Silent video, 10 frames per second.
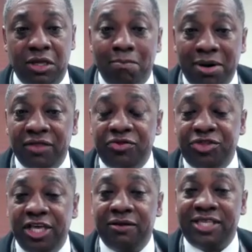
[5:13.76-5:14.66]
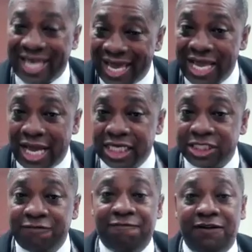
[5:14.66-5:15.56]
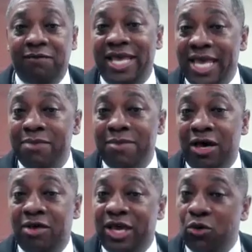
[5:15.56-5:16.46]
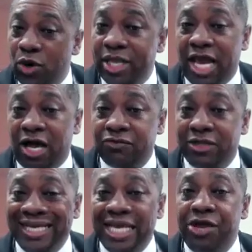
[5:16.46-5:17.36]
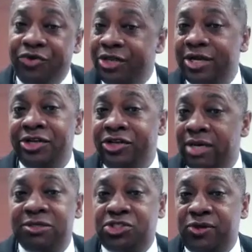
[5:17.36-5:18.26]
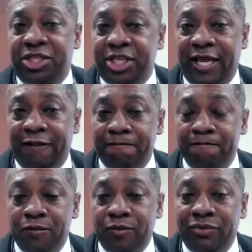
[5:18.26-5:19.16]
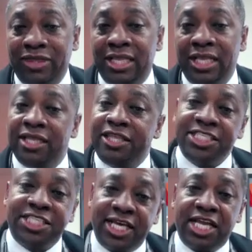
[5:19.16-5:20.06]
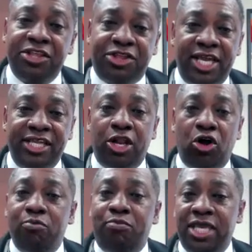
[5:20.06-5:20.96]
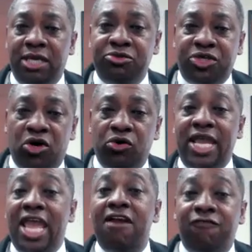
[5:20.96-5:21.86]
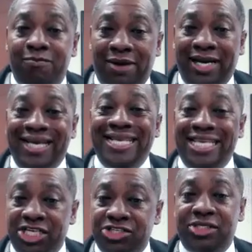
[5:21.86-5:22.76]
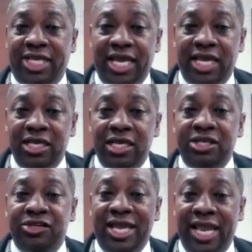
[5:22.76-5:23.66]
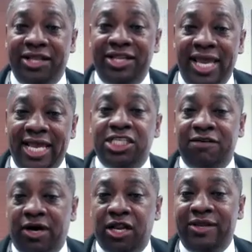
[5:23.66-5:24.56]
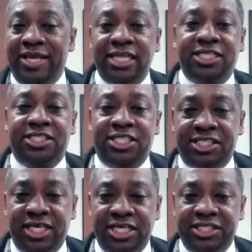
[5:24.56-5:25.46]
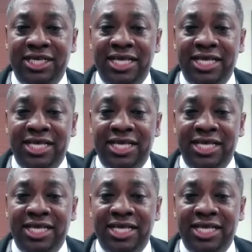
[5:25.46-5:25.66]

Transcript: But the chaos from the email that went out did not demonstrate that. The second thing that OPM told everybody yesterday, and the heads of all of the agencies, is